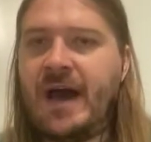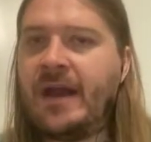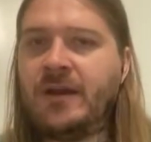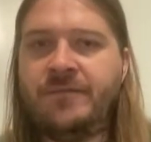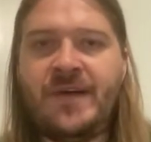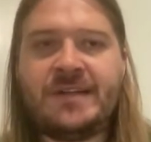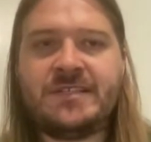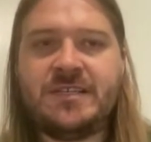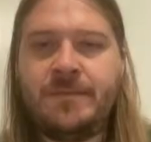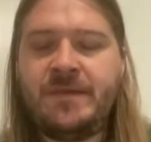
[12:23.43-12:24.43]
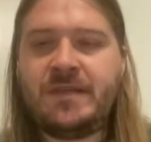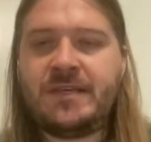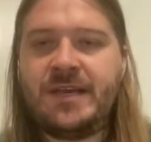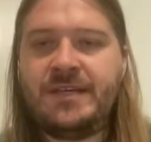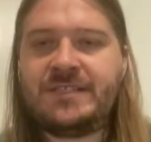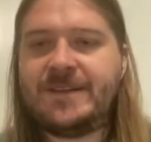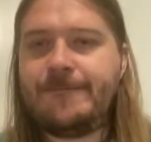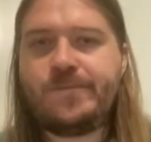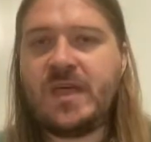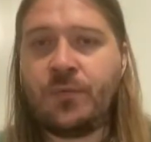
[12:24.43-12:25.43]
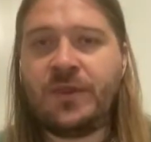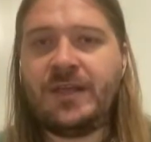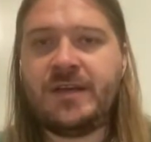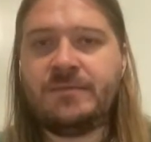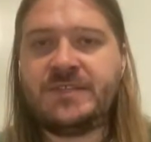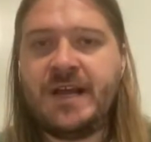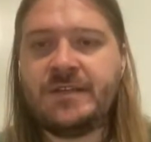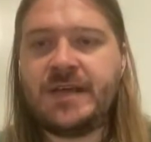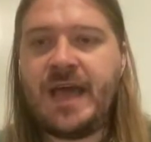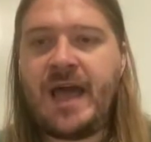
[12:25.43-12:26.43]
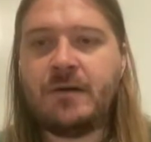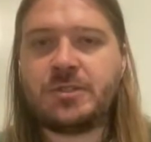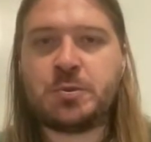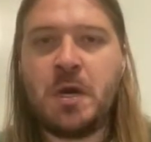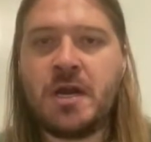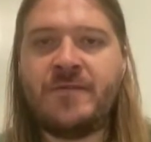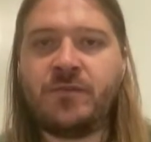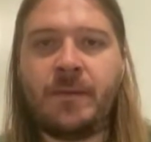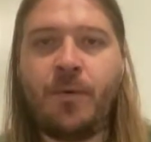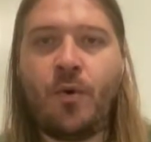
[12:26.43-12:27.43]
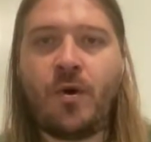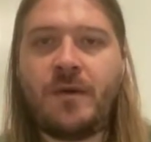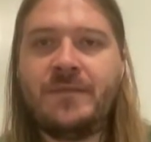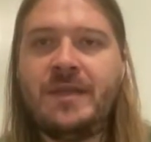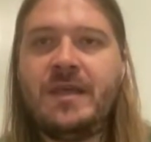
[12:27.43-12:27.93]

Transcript: I don't know if that's going to be the case. It really comes down to how strong of a rapport